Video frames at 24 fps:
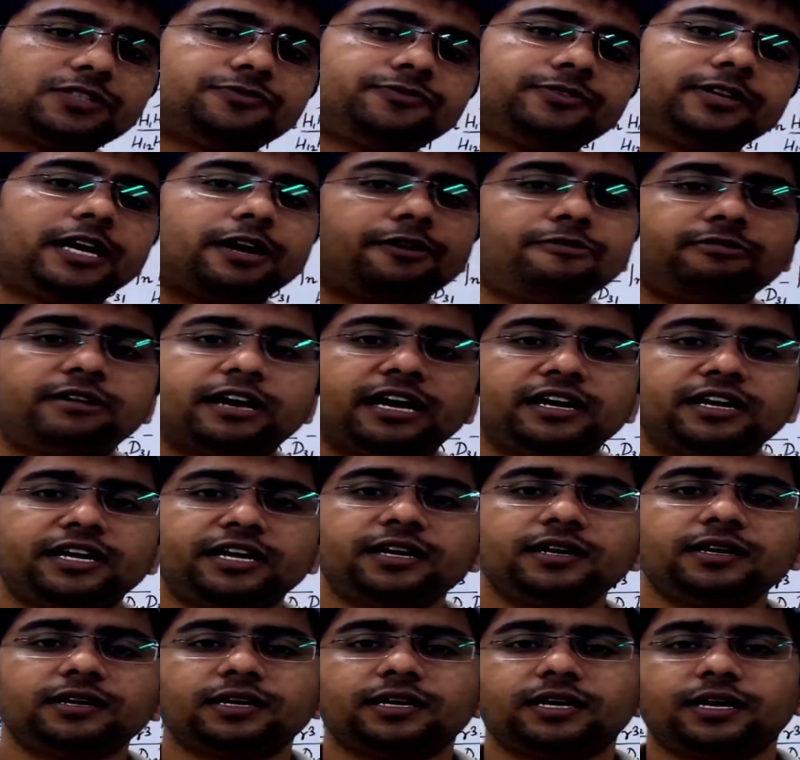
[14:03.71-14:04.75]
we have done
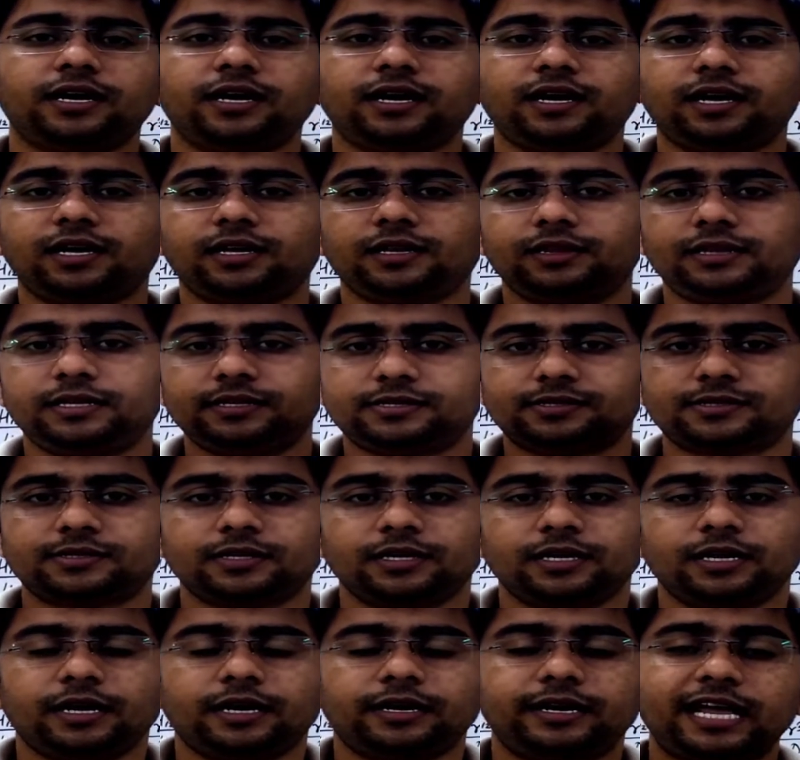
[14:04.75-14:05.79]
in this
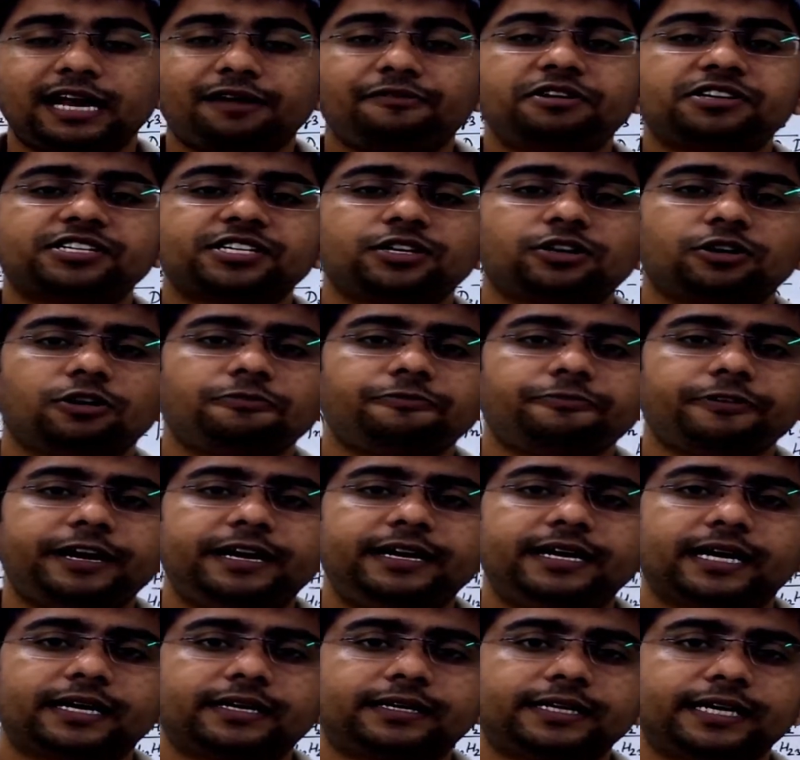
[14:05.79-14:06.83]
derivation of
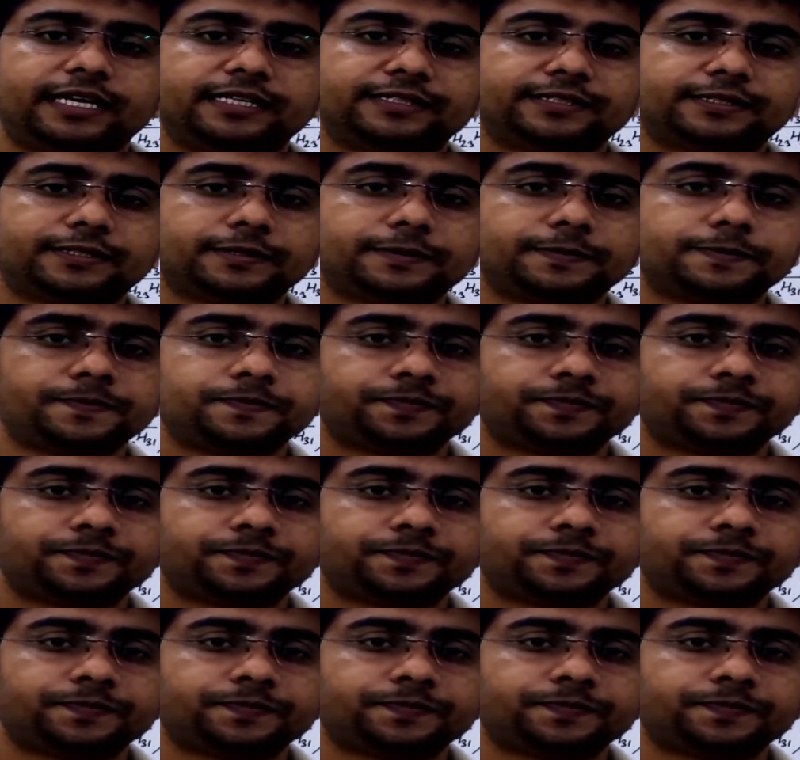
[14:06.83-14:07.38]
inductance.